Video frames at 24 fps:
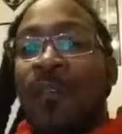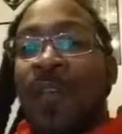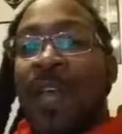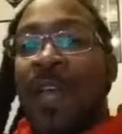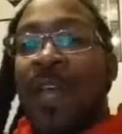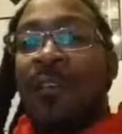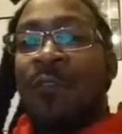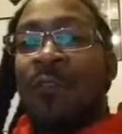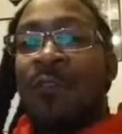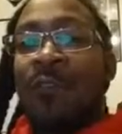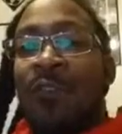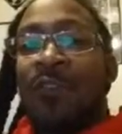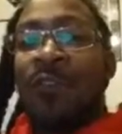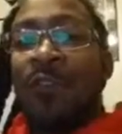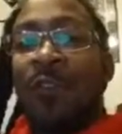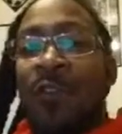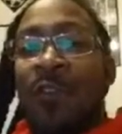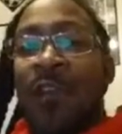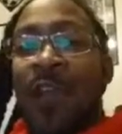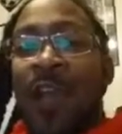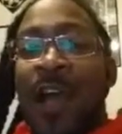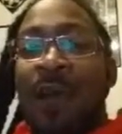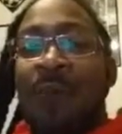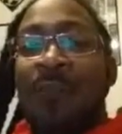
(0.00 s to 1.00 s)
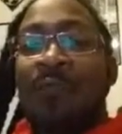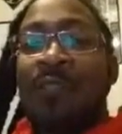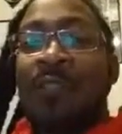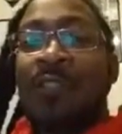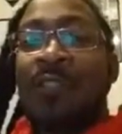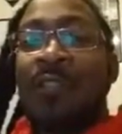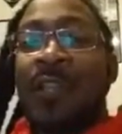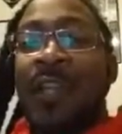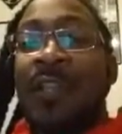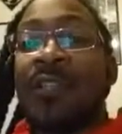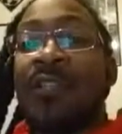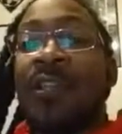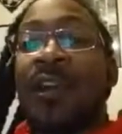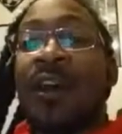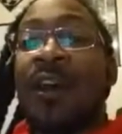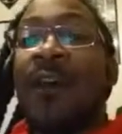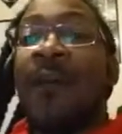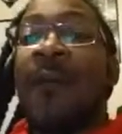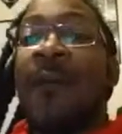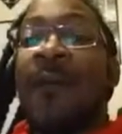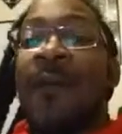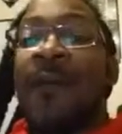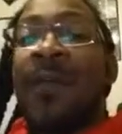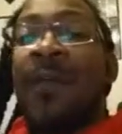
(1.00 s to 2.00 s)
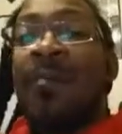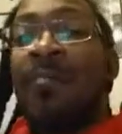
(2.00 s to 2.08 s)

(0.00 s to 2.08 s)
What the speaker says: Thank you for joining. I appreciate y'all.